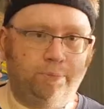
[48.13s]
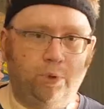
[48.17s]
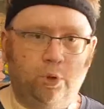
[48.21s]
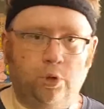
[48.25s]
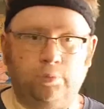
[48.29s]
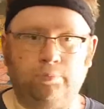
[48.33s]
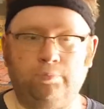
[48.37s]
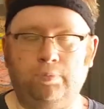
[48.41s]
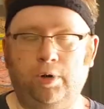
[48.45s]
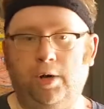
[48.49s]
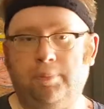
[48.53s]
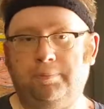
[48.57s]

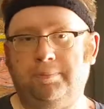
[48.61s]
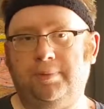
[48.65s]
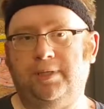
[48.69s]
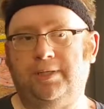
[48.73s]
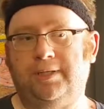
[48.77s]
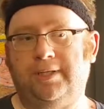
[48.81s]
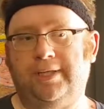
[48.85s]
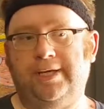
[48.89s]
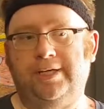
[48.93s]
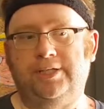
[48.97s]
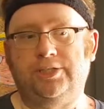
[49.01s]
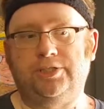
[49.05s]
board
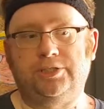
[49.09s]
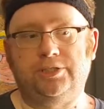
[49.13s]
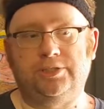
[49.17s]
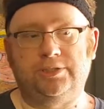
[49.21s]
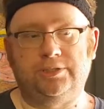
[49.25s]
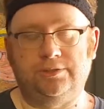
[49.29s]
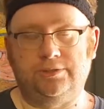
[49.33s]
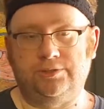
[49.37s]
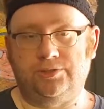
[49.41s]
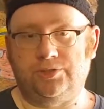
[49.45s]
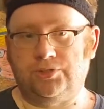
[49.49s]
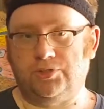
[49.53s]

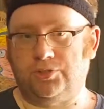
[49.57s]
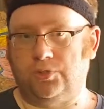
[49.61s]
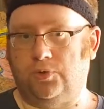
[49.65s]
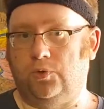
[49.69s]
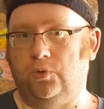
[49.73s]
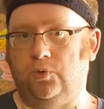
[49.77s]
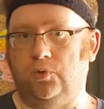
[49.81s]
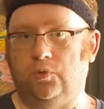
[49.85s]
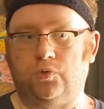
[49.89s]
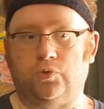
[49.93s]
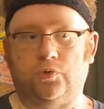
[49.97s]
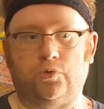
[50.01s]
population,
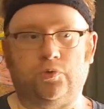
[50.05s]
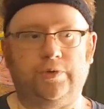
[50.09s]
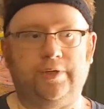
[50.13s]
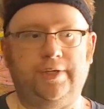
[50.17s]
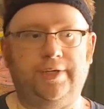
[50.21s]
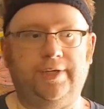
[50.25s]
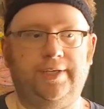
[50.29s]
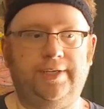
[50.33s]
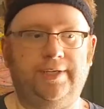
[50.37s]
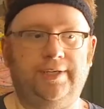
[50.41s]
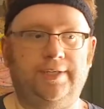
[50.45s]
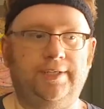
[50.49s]

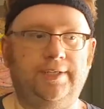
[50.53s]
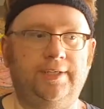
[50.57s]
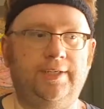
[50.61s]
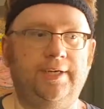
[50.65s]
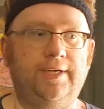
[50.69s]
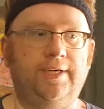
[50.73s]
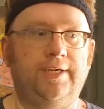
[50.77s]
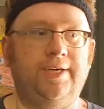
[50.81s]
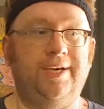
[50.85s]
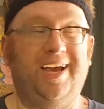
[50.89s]
soldering,